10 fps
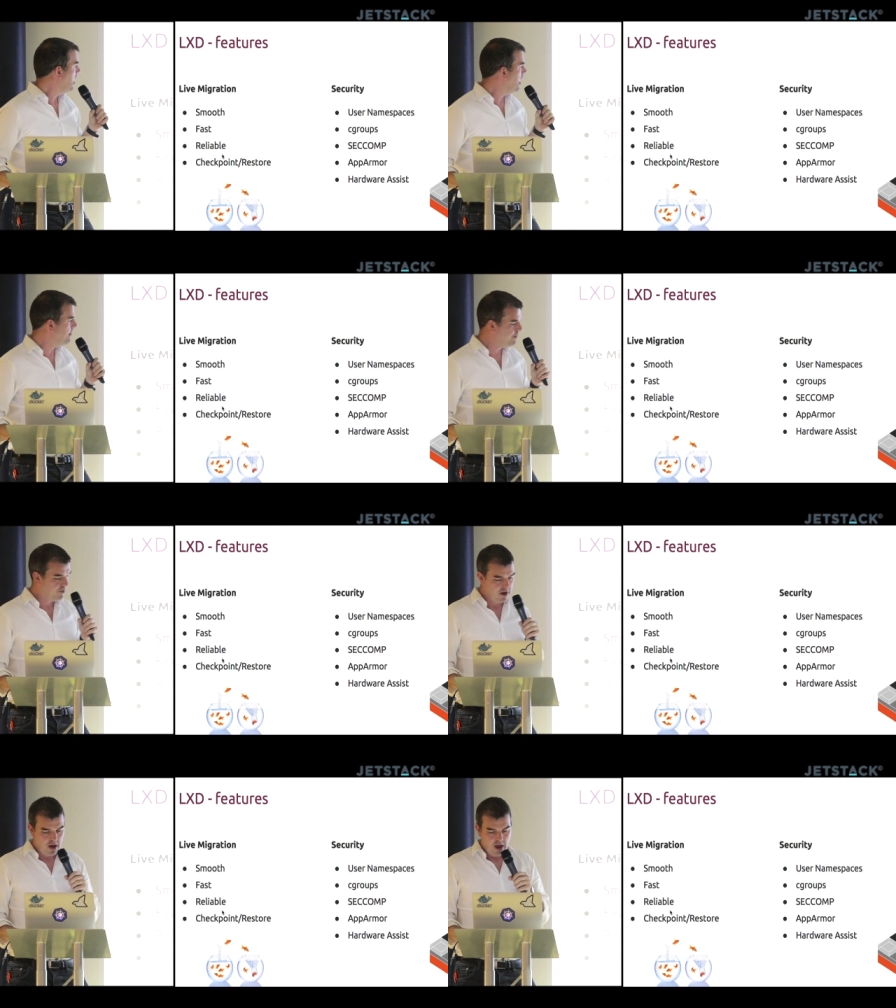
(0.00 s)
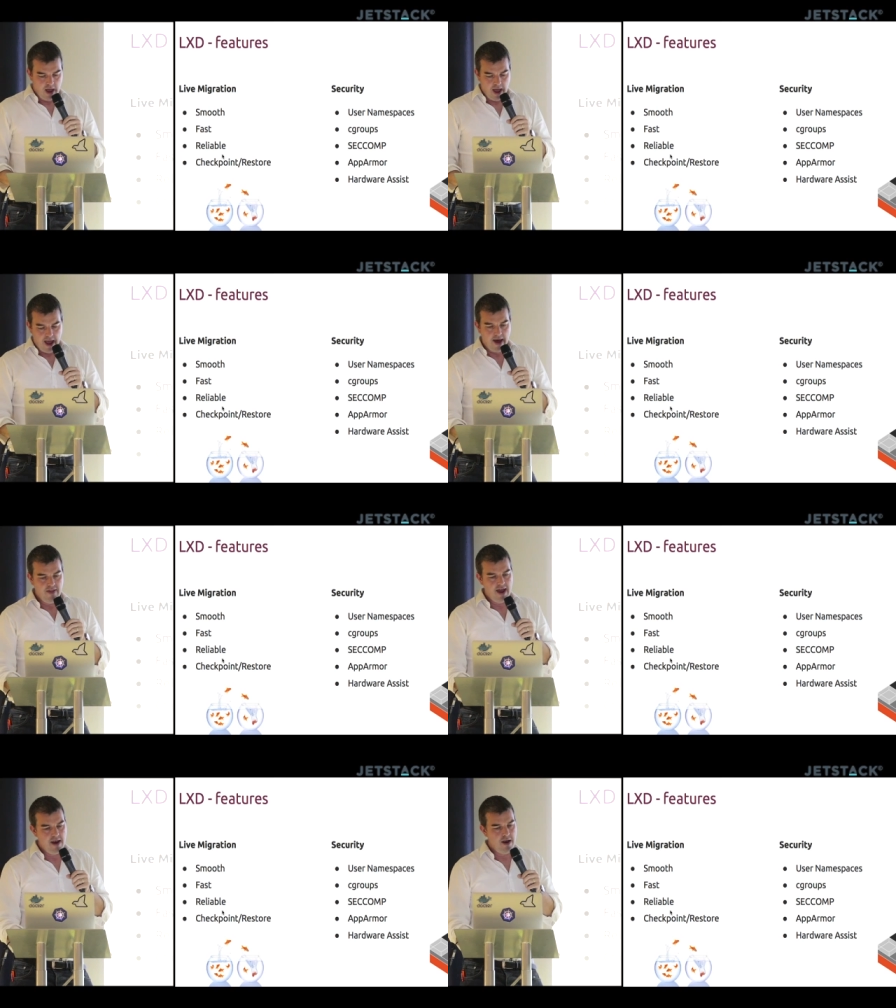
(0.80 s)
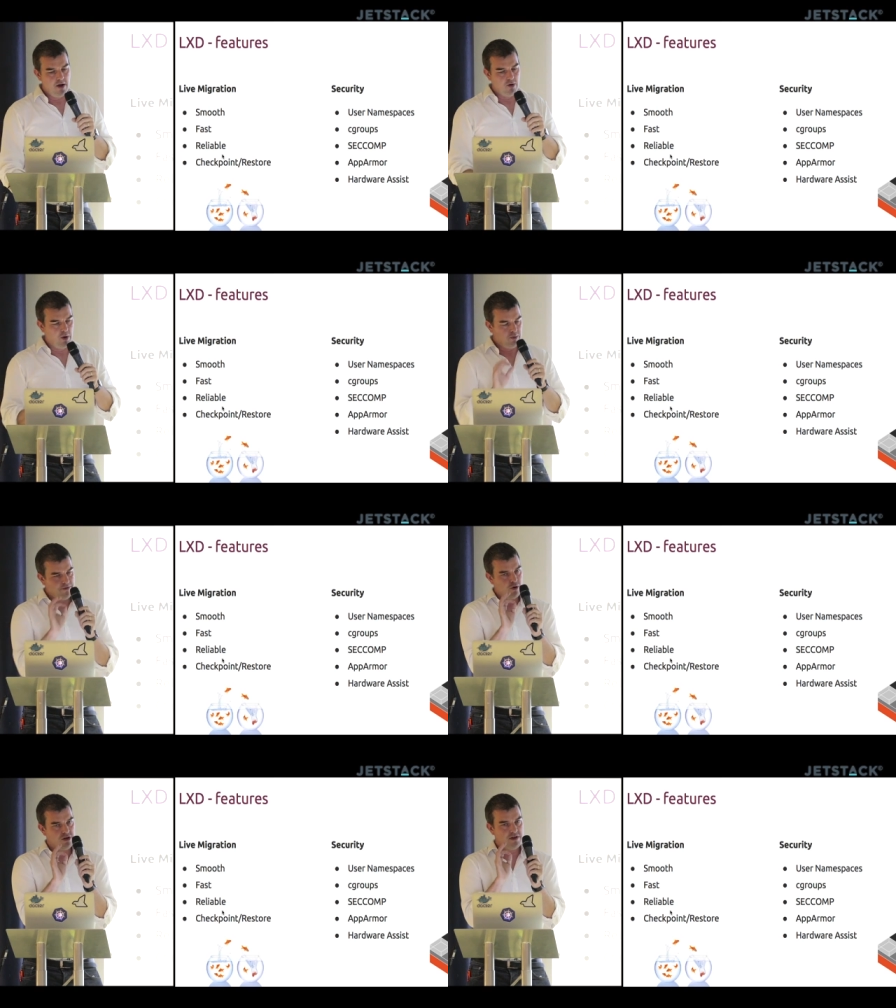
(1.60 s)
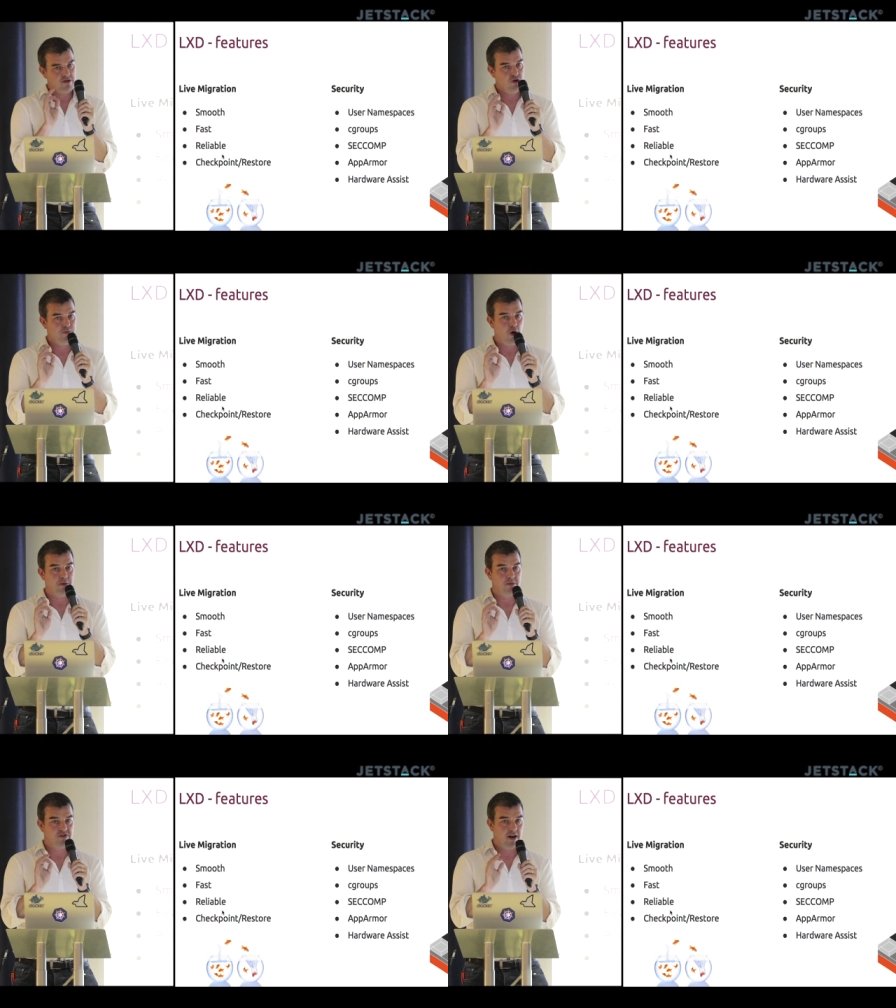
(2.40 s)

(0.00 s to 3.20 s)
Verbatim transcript: And then we're focused on these two problems.